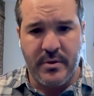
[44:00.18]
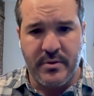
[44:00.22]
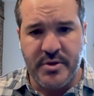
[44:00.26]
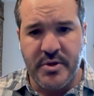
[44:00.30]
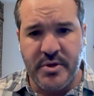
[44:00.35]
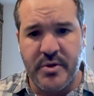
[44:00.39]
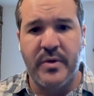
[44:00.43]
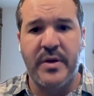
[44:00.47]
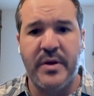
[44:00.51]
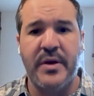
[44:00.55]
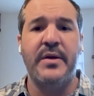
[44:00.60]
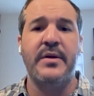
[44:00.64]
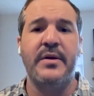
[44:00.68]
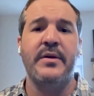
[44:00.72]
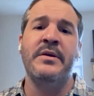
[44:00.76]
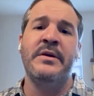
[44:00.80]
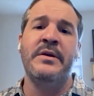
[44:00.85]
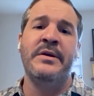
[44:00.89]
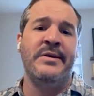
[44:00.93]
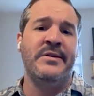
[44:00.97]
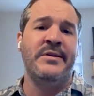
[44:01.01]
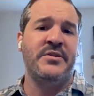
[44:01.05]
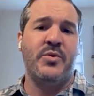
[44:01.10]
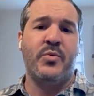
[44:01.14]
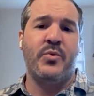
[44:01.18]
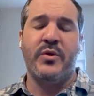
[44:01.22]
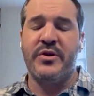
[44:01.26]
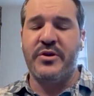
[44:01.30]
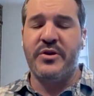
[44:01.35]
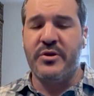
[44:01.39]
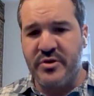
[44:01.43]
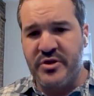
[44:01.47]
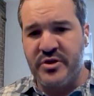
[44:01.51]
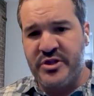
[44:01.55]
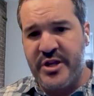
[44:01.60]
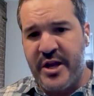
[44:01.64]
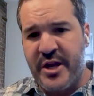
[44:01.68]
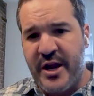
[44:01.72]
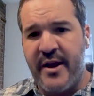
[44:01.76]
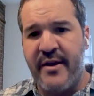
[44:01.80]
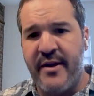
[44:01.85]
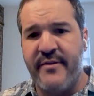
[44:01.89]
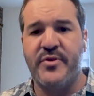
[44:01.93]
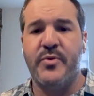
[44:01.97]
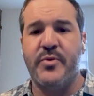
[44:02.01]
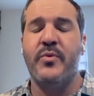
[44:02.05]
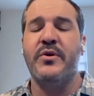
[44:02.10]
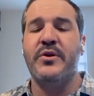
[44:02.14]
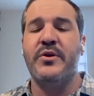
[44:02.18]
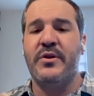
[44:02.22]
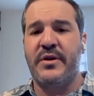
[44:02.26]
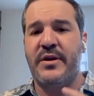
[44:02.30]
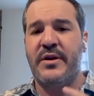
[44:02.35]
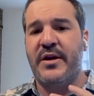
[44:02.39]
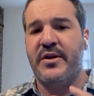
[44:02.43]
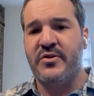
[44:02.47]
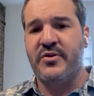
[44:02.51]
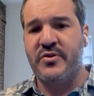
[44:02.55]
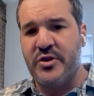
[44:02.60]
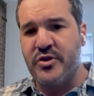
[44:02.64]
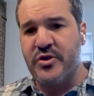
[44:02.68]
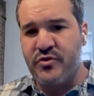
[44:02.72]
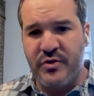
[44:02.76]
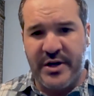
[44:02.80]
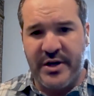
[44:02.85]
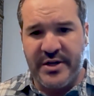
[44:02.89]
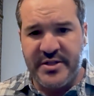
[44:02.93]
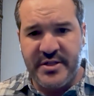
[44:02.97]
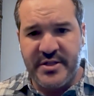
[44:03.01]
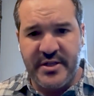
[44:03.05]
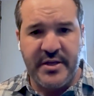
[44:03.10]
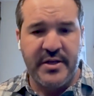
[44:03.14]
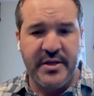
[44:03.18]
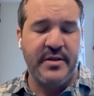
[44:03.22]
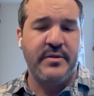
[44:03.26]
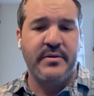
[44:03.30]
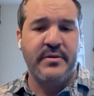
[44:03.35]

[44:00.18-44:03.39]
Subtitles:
doing, to where you're safe, to where you can actually address it.